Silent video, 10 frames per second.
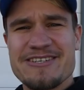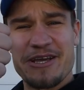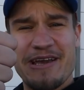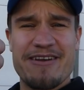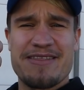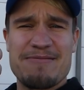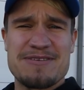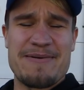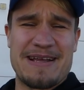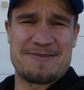So give it a thumbs
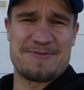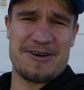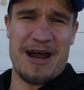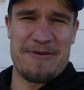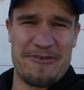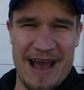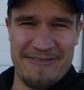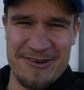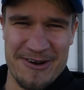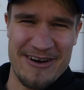up and subscribe if you
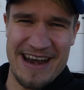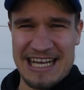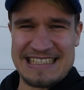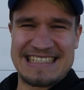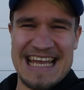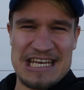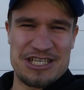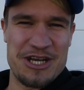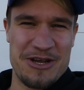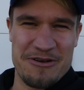haven't already, and stay
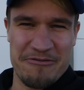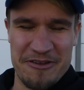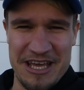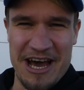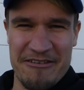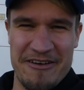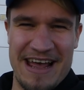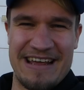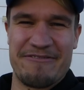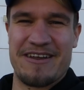tuned for the
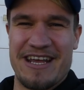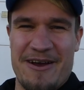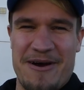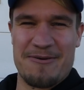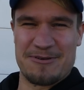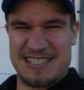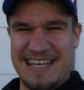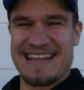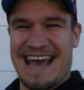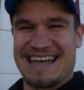unveiling video. I will
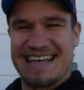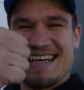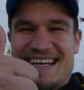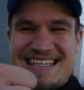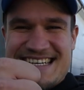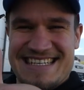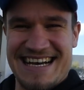see you then. Cheers,